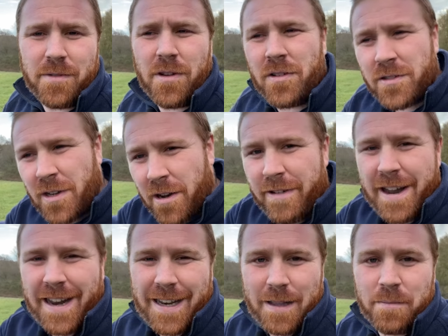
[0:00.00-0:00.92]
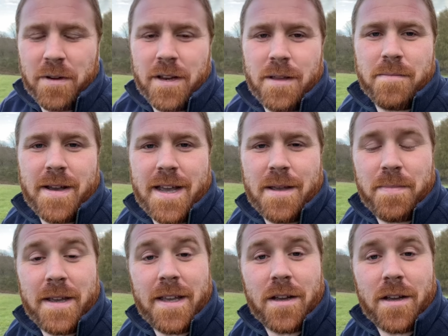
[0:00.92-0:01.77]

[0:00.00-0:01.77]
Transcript: not directly, but it may be a